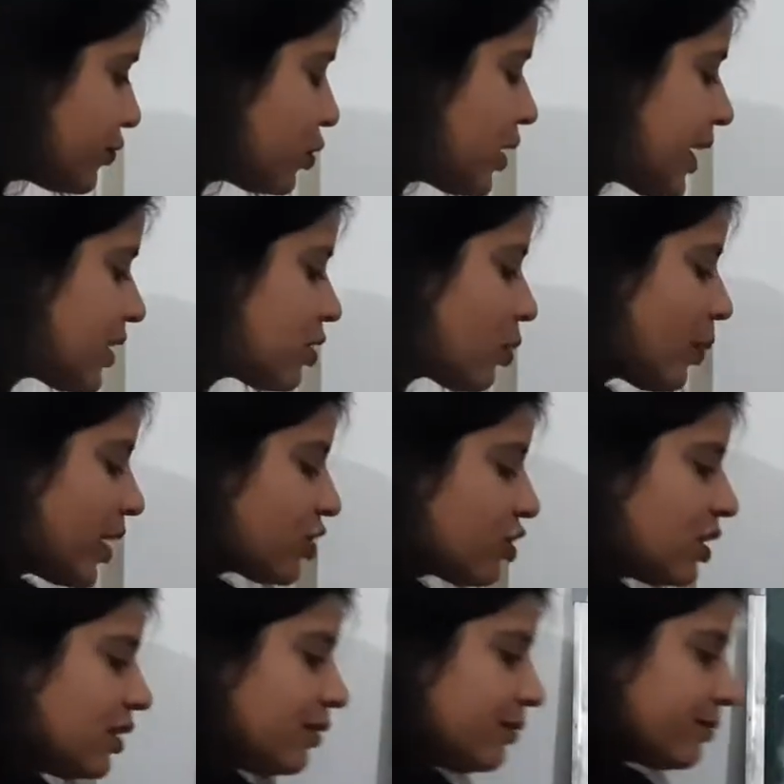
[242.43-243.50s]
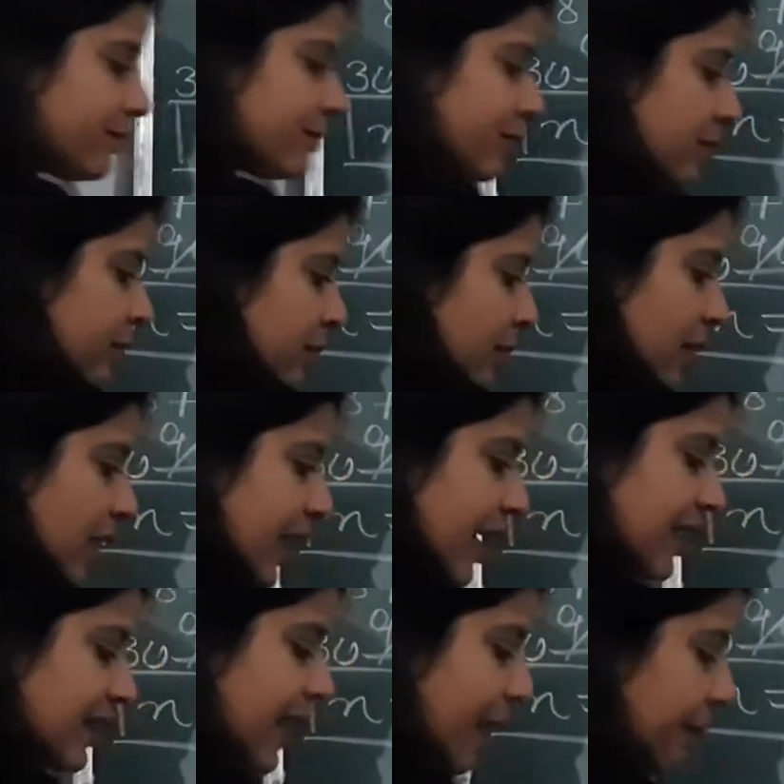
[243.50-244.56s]
to next question.
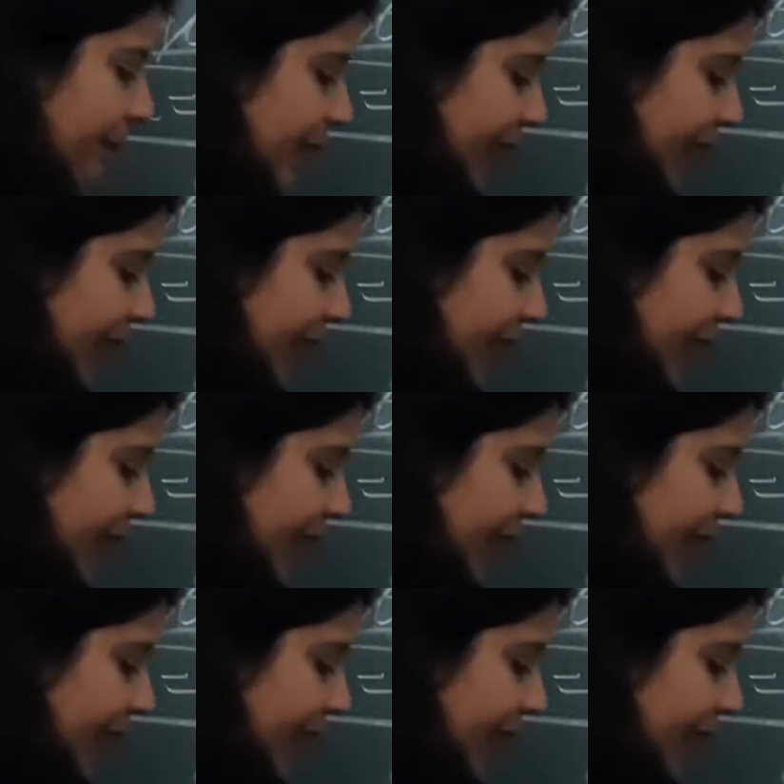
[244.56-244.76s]
Example